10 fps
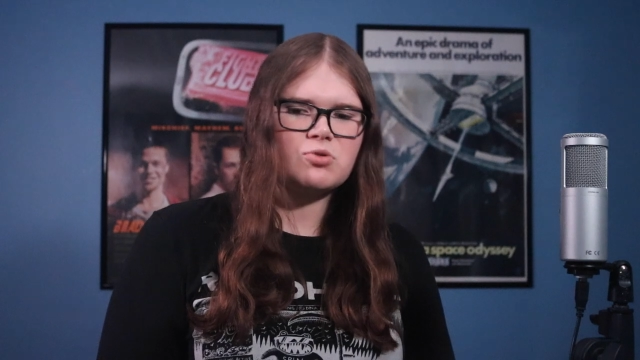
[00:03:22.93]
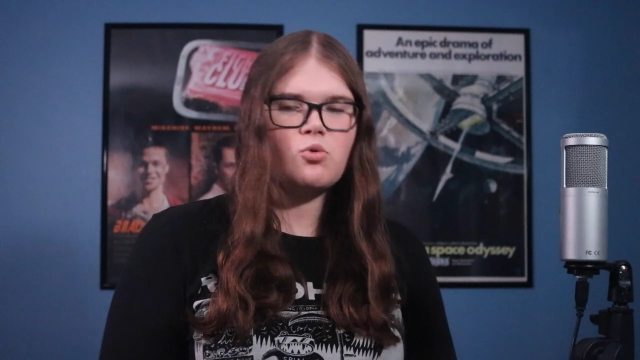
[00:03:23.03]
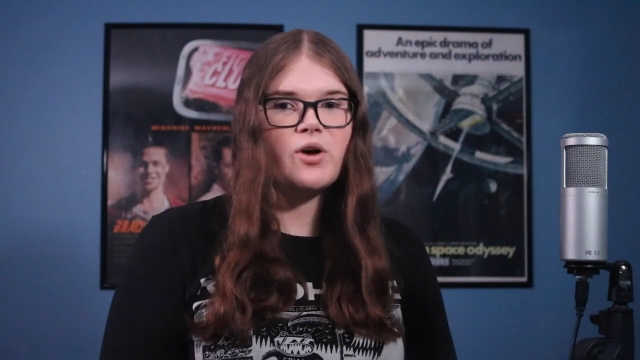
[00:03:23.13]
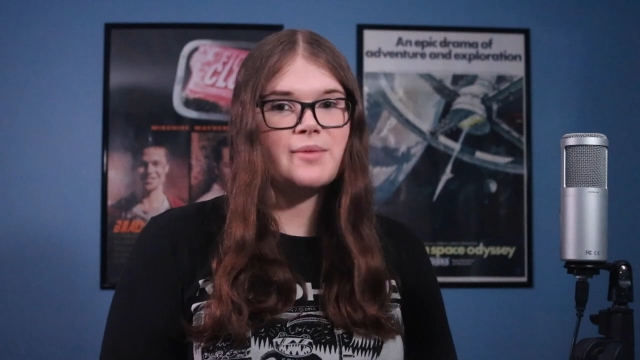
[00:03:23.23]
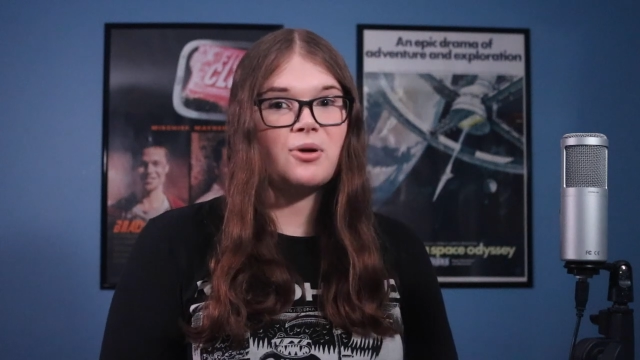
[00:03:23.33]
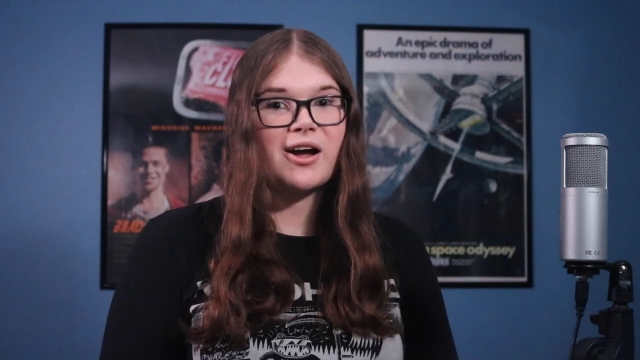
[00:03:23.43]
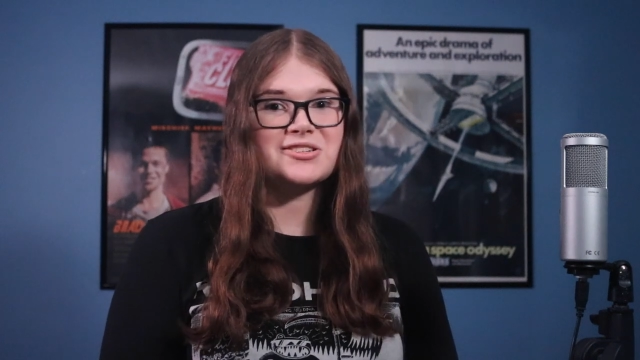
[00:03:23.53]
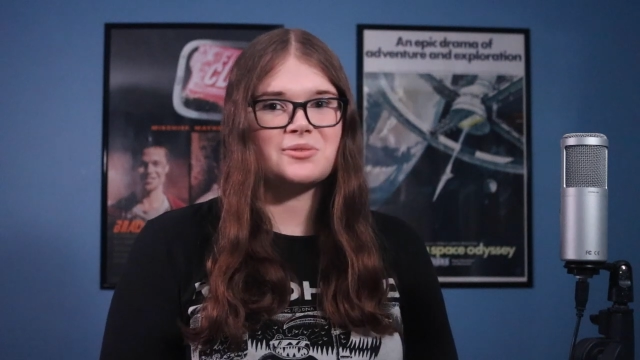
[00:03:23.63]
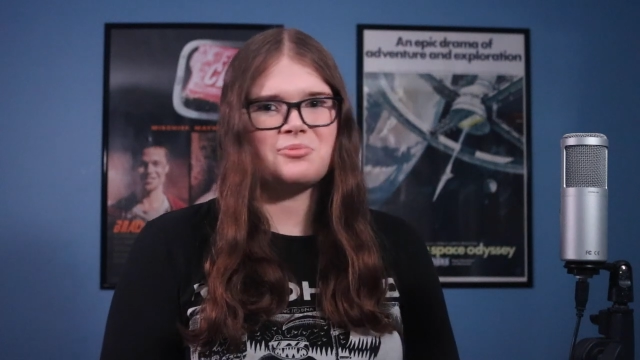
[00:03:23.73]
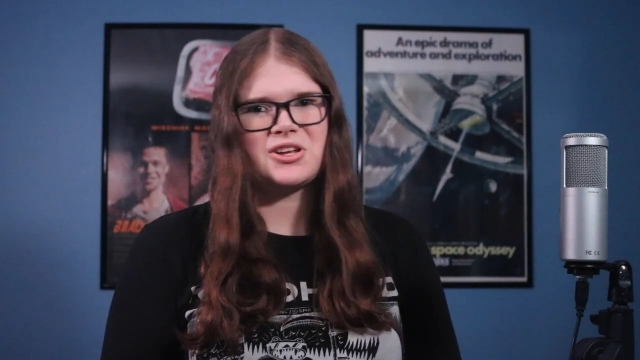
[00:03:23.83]
quite
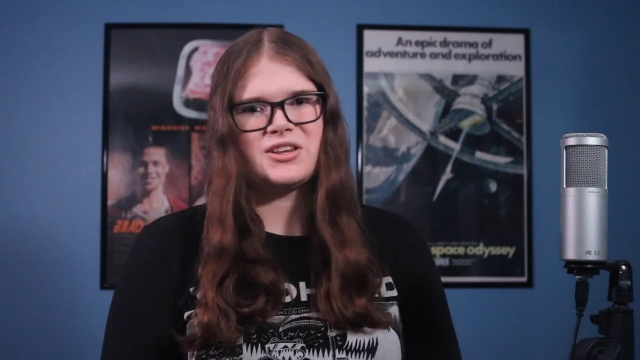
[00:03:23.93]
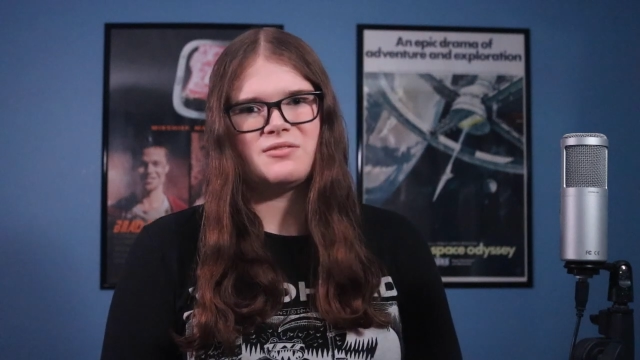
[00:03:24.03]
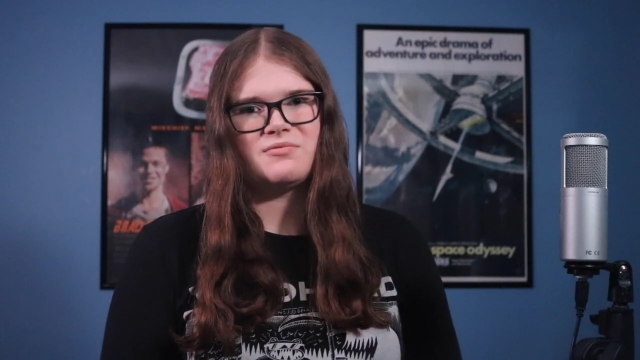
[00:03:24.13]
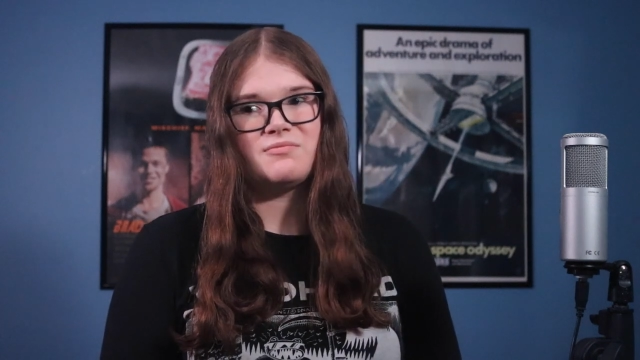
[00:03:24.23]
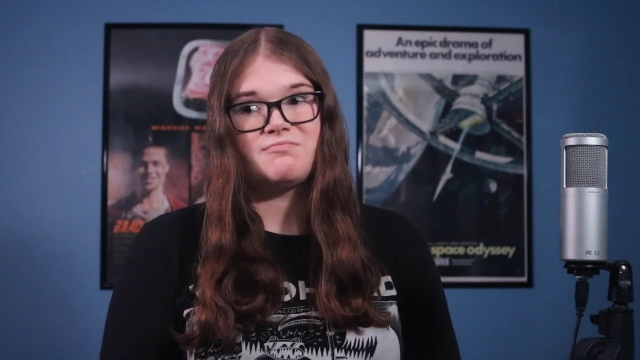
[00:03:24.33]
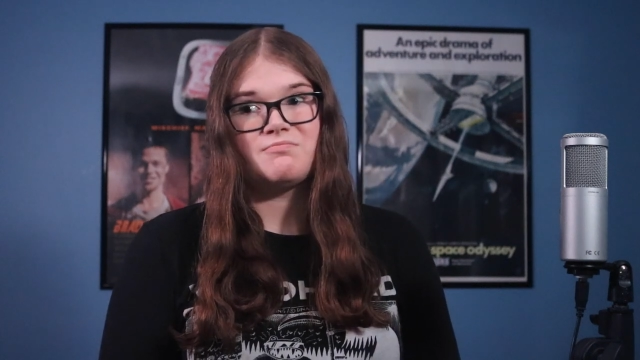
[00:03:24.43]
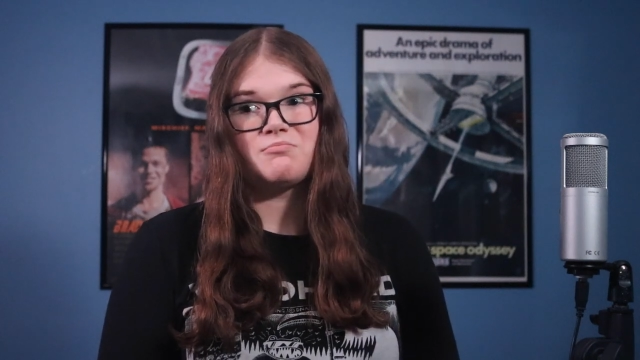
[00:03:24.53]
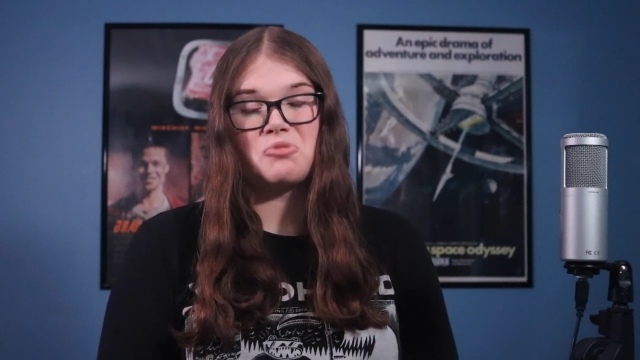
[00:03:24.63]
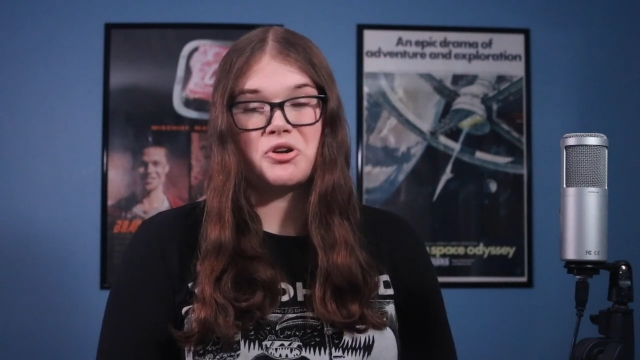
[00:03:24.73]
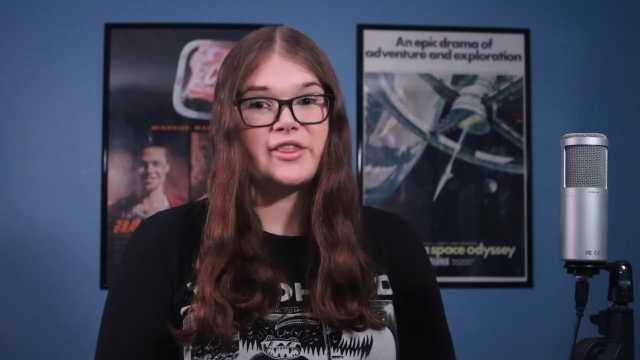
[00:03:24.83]
possibly
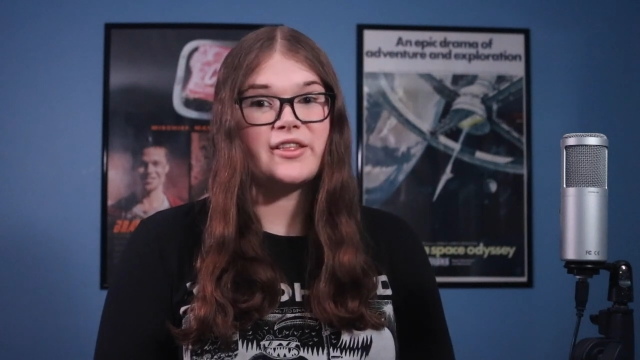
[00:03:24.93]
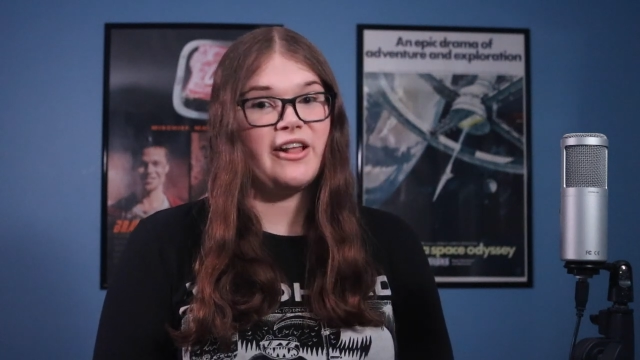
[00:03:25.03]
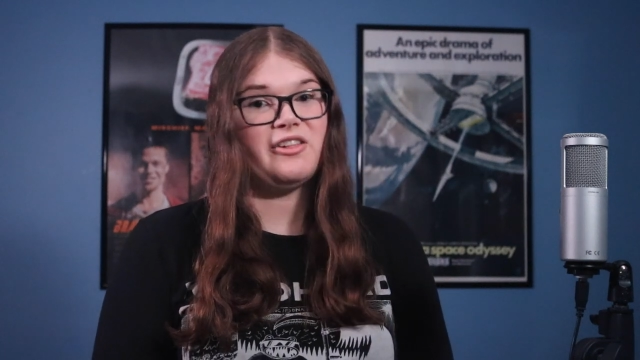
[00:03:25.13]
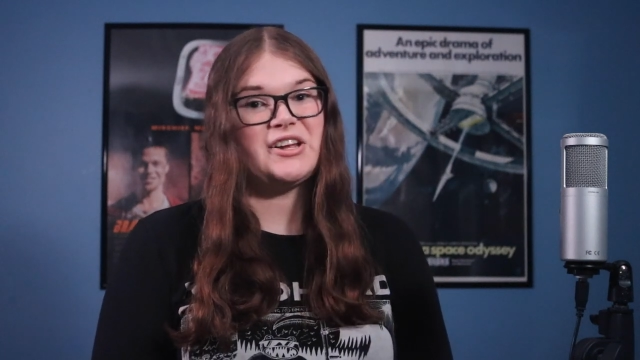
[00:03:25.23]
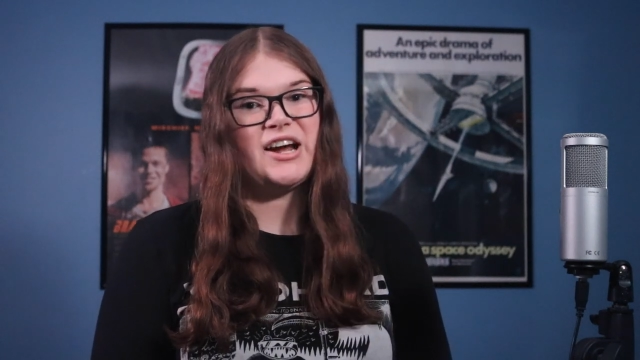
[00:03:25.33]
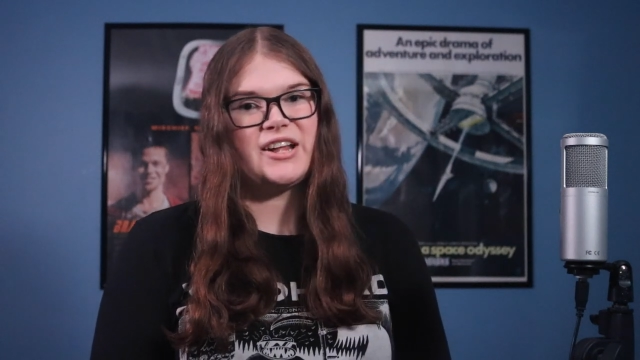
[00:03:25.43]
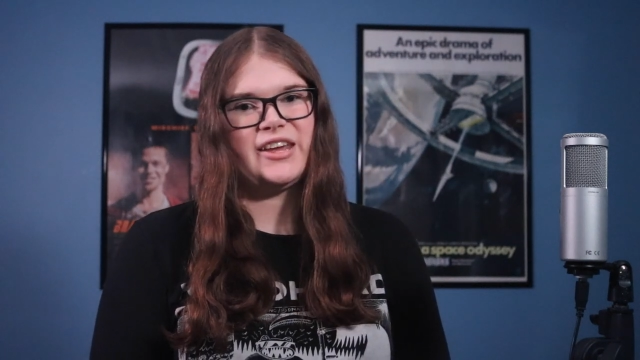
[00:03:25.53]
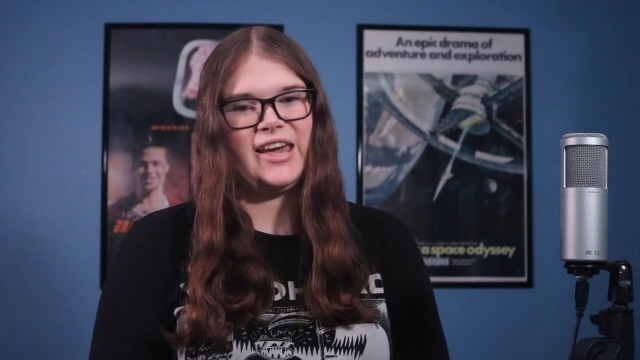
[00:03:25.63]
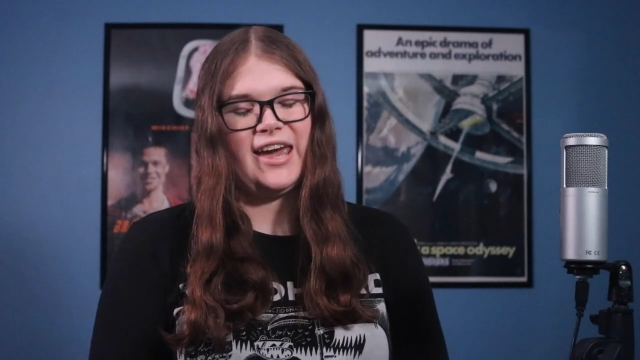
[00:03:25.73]
more than likely not the